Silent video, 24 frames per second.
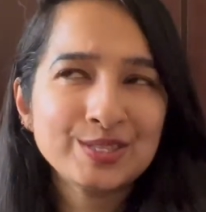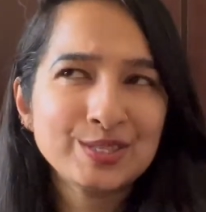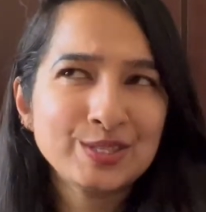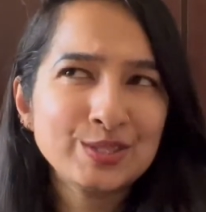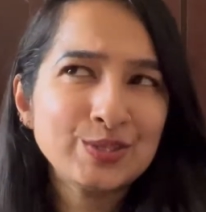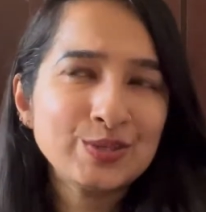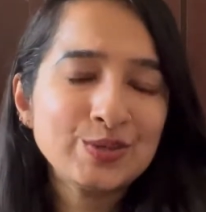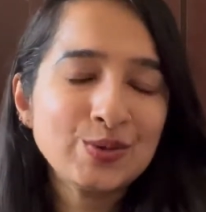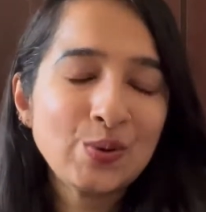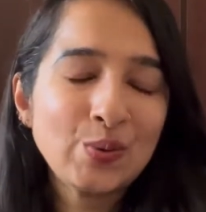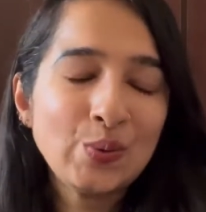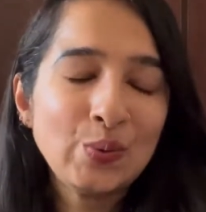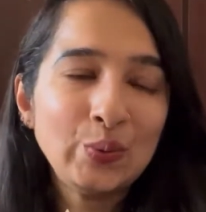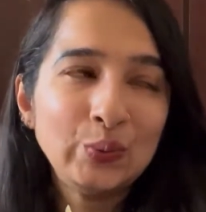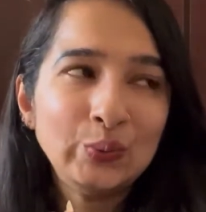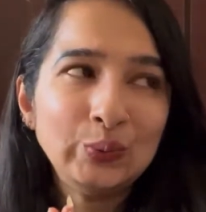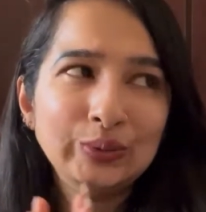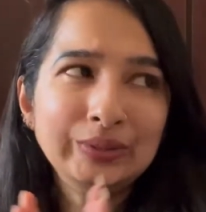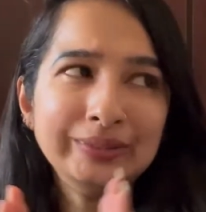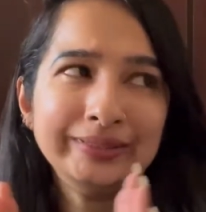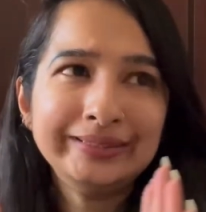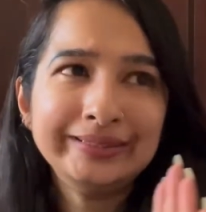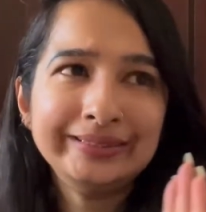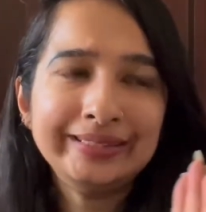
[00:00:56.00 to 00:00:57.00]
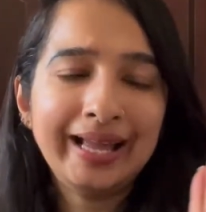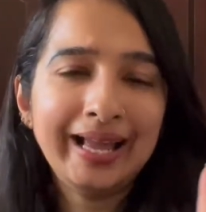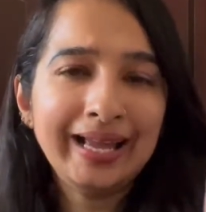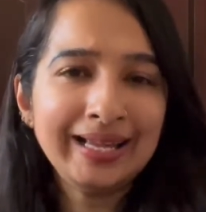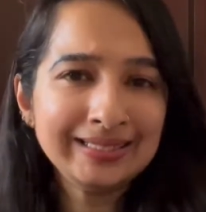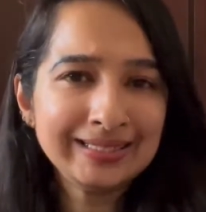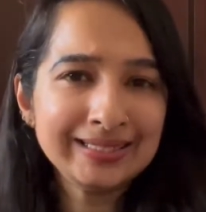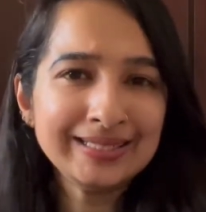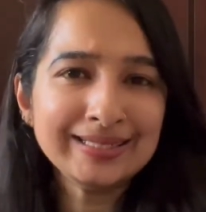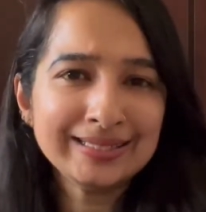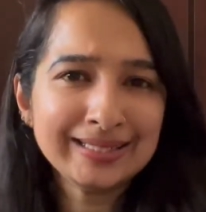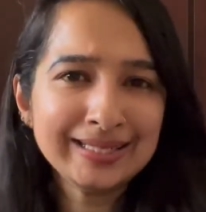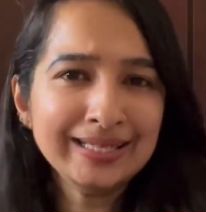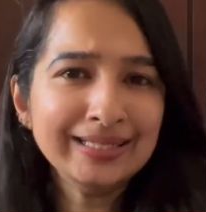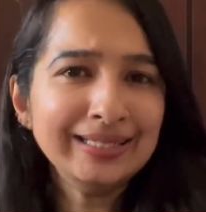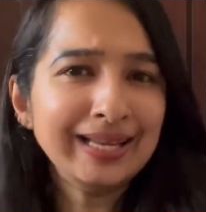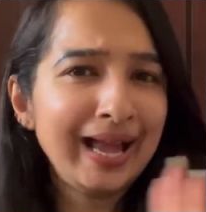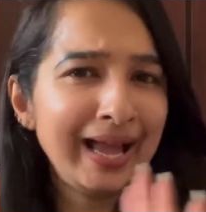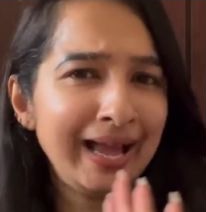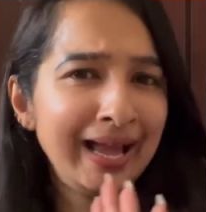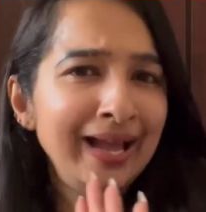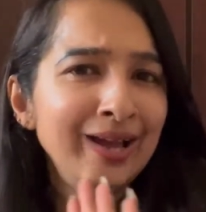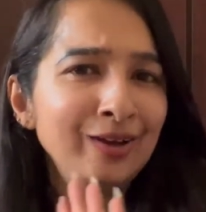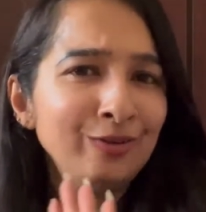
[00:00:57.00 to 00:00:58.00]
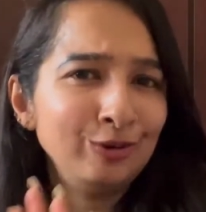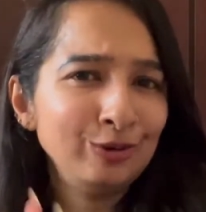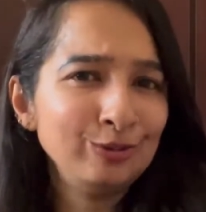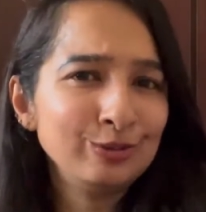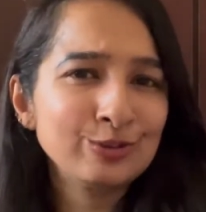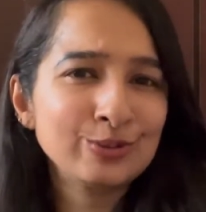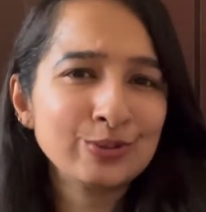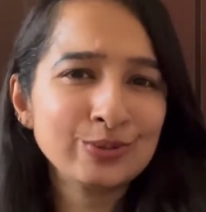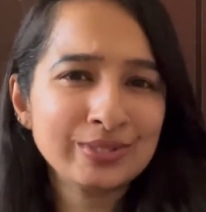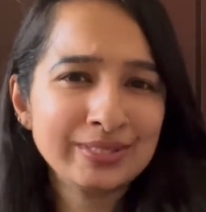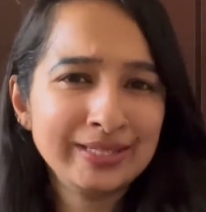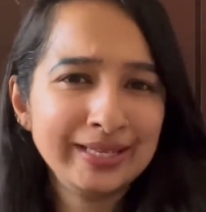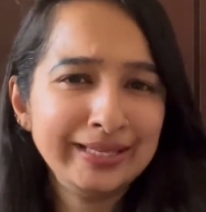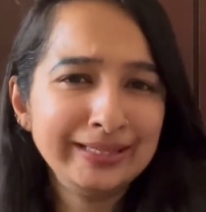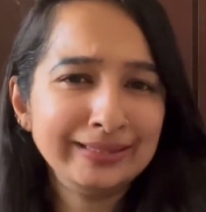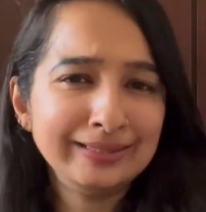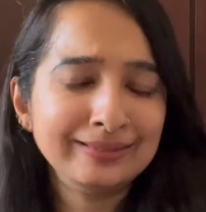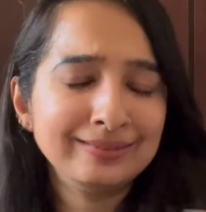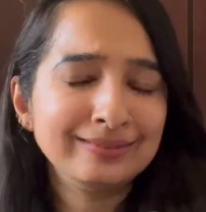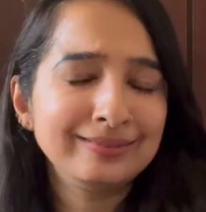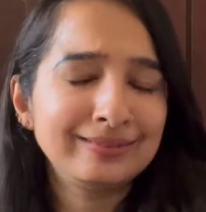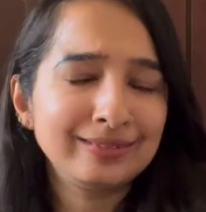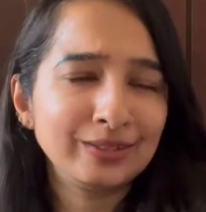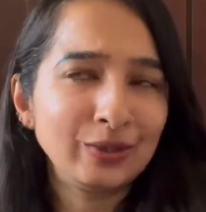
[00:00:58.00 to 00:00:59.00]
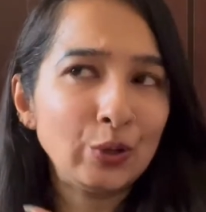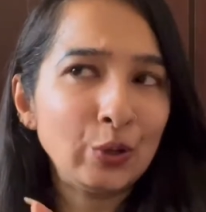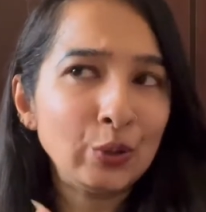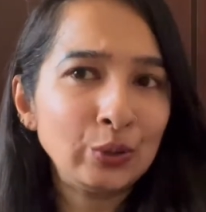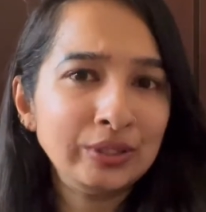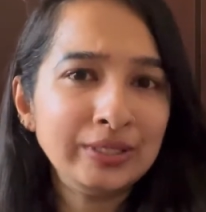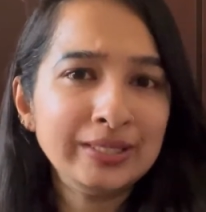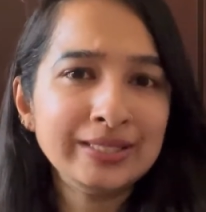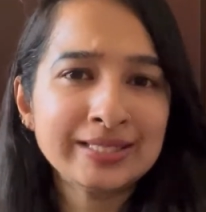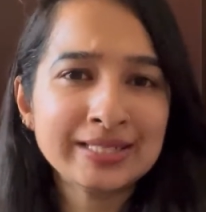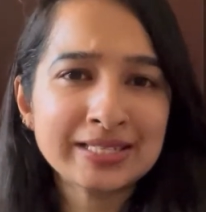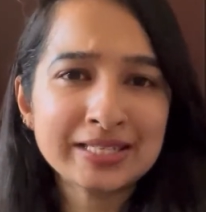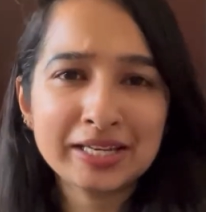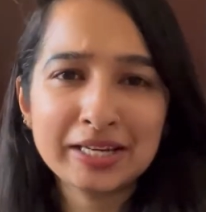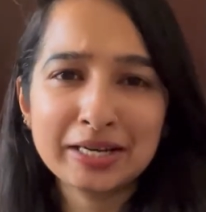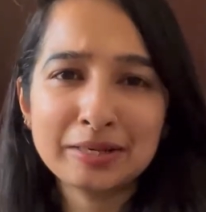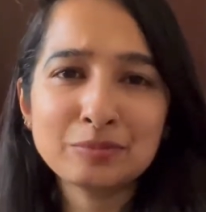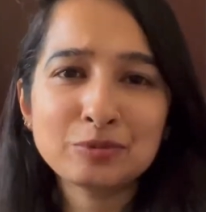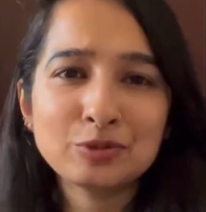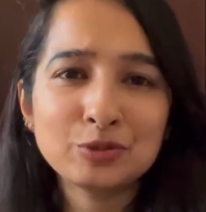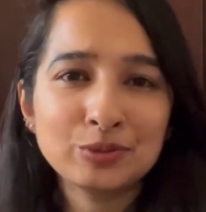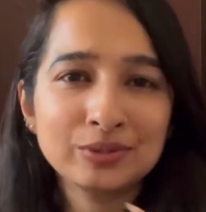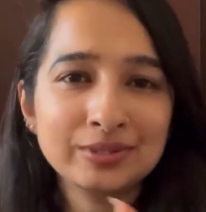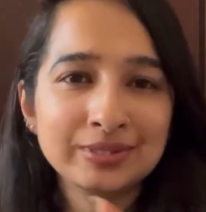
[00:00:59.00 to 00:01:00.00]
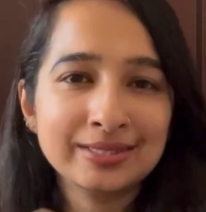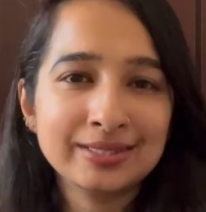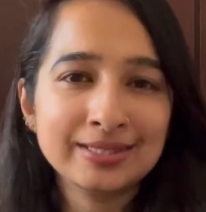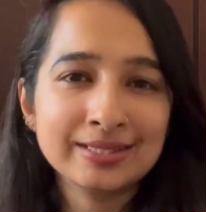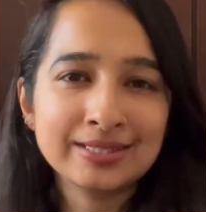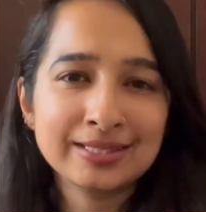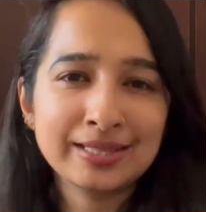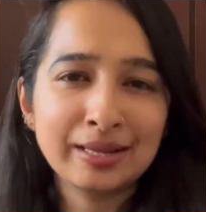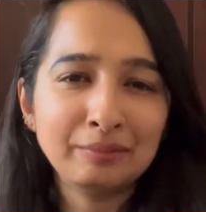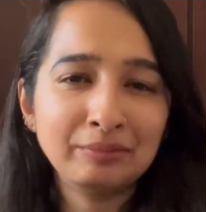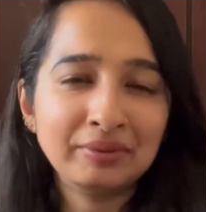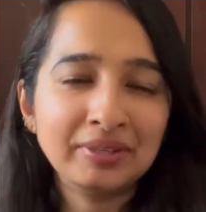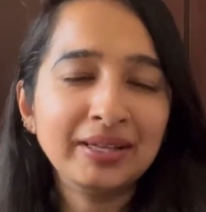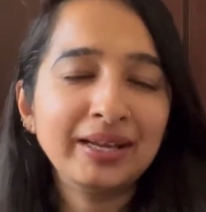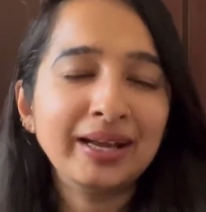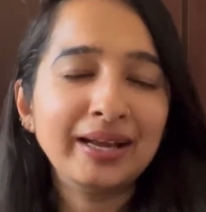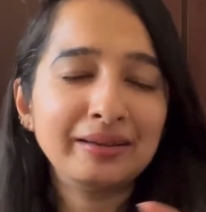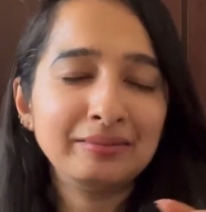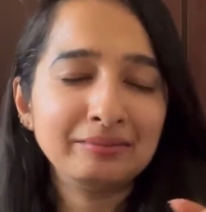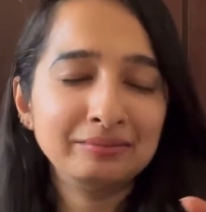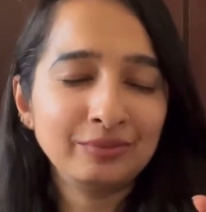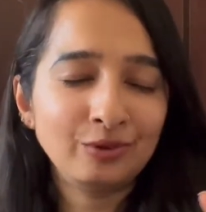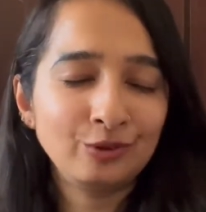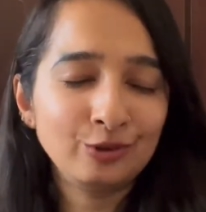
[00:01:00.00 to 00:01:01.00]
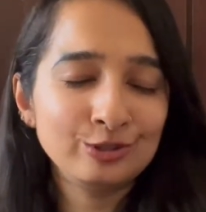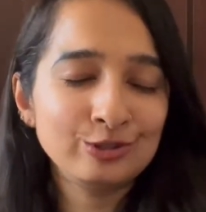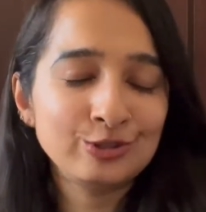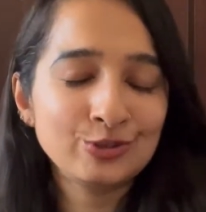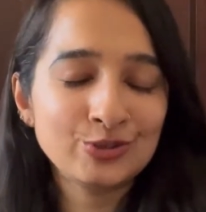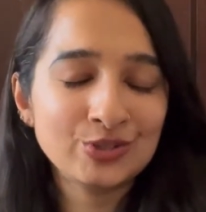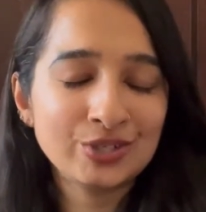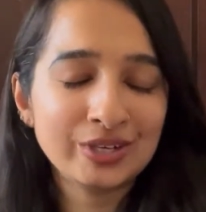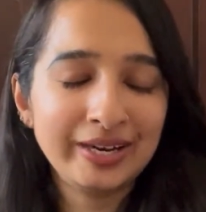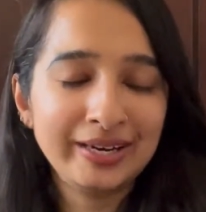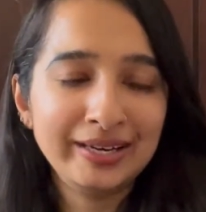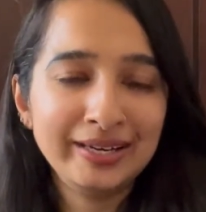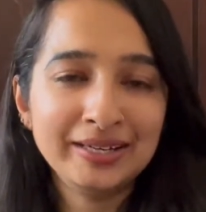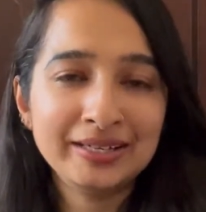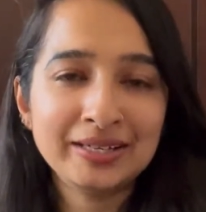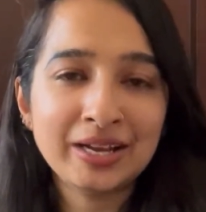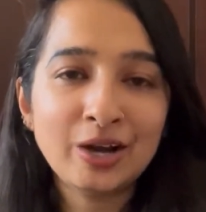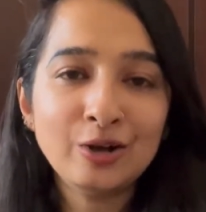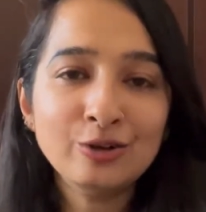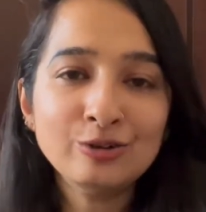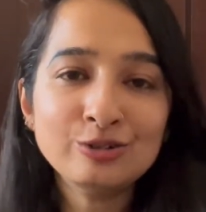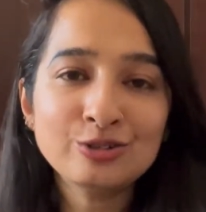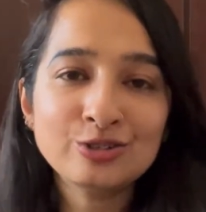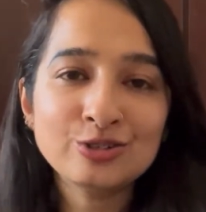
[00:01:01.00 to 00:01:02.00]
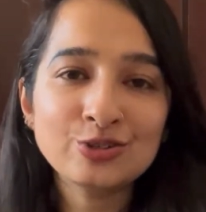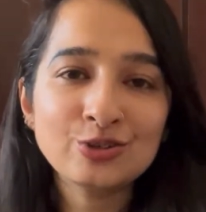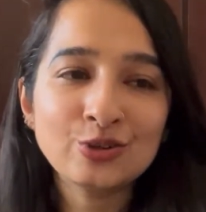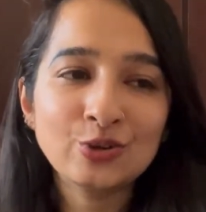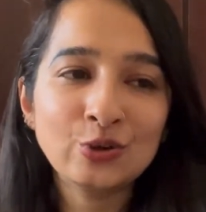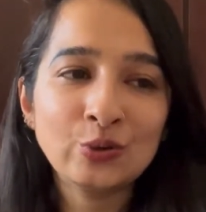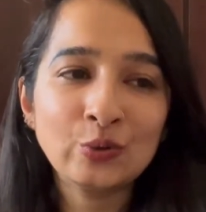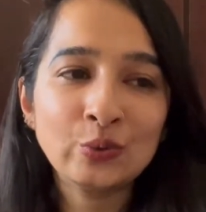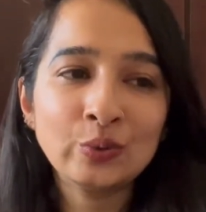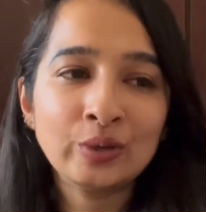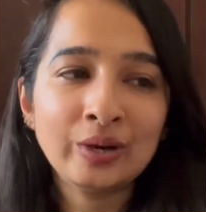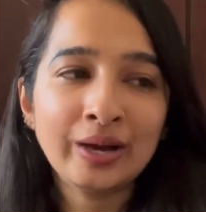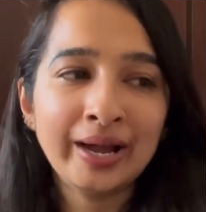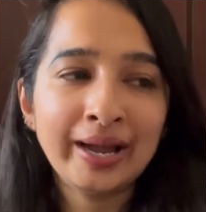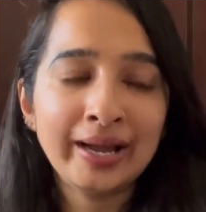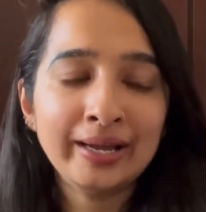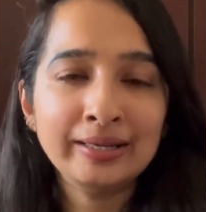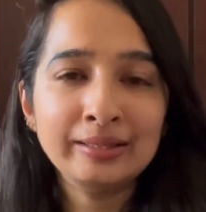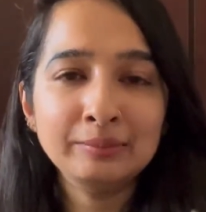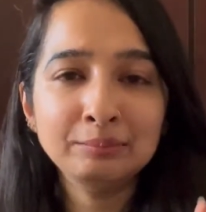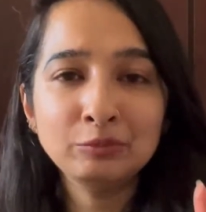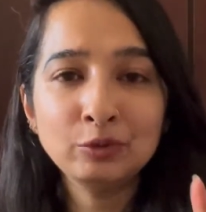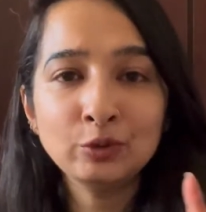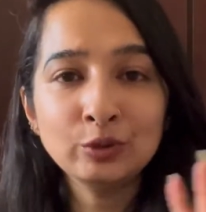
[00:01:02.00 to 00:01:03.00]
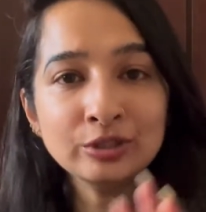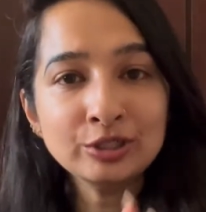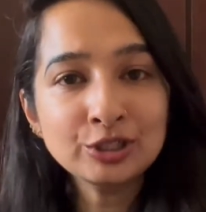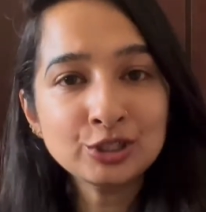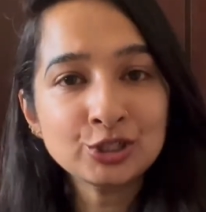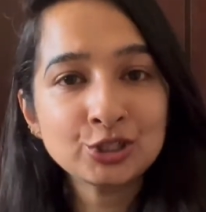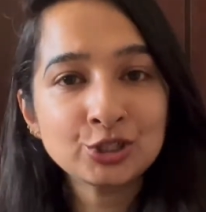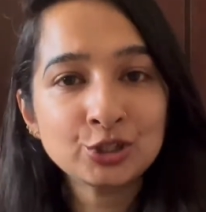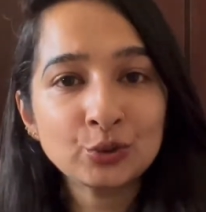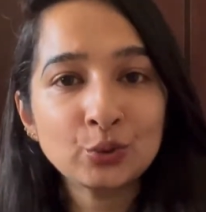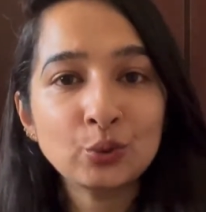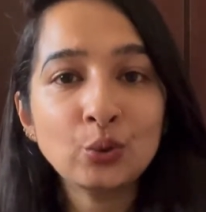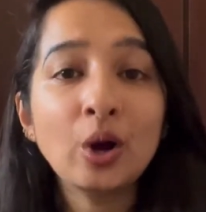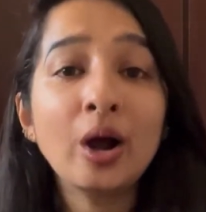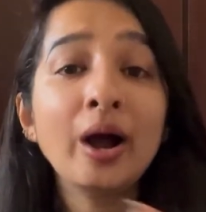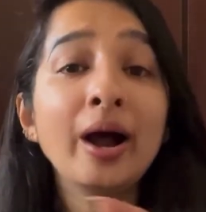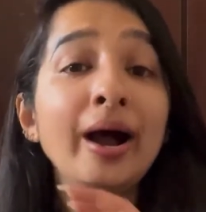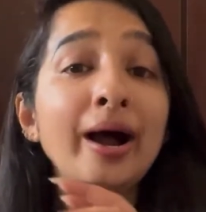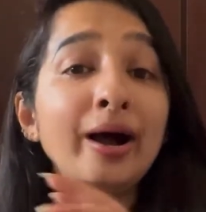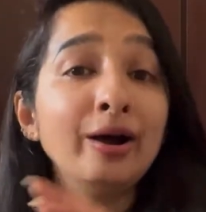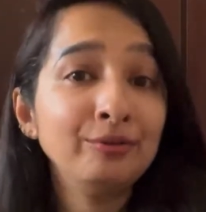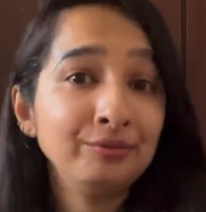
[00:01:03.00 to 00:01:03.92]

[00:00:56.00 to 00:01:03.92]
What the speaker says: So as I said, I have also seen it on Instagram, so this is something I'm also trying it out. So I'm gonna show how